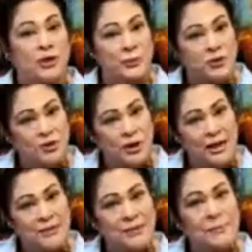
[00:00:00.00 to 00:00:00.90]
They were
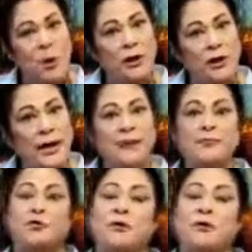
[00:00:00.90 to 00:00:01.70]
just small enough to